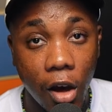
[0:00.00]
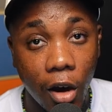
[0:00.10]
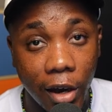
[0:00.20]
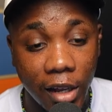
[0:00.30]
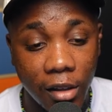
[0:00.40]

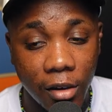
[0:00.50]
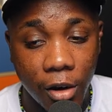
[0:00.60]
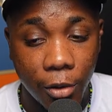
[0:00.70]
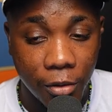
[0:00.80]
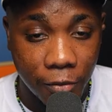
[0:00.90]
oil
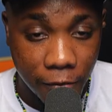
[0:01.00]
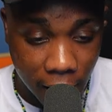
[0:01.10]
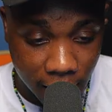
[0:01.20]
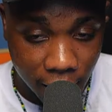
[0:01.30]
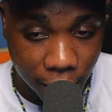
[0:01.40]

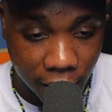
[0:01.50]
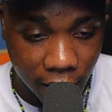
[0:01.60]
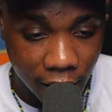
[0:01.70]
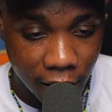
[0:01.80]
refinery.